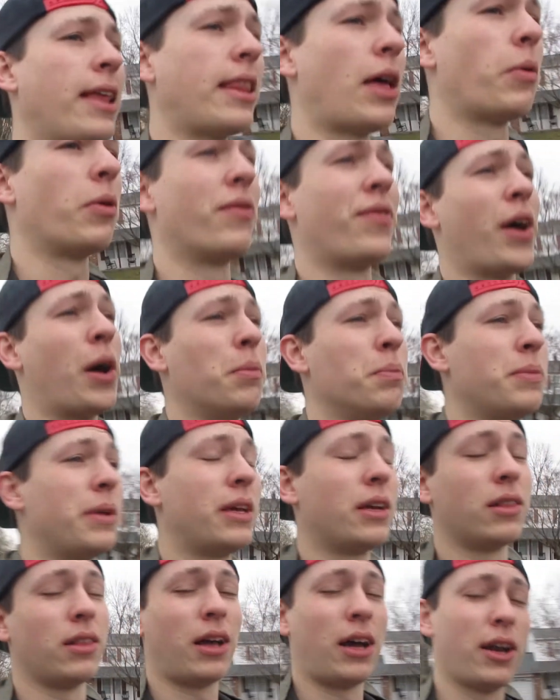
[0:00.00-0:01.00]
and that would have helped me
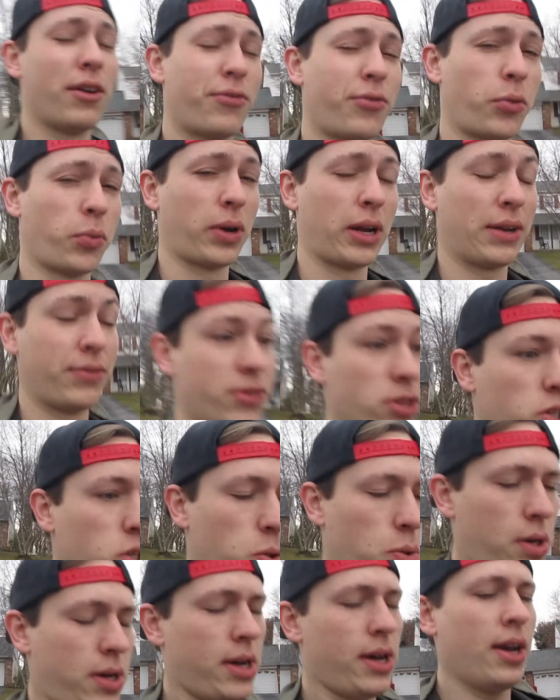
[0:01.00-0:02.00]
a lot for what I have to
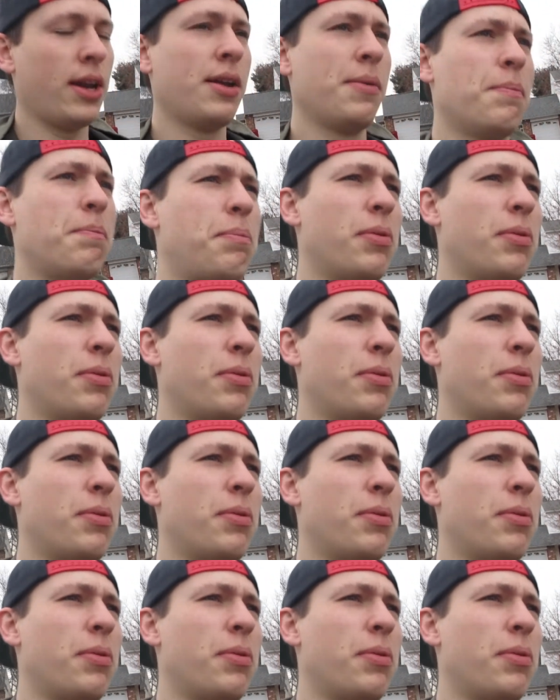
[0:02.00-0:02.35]
do today,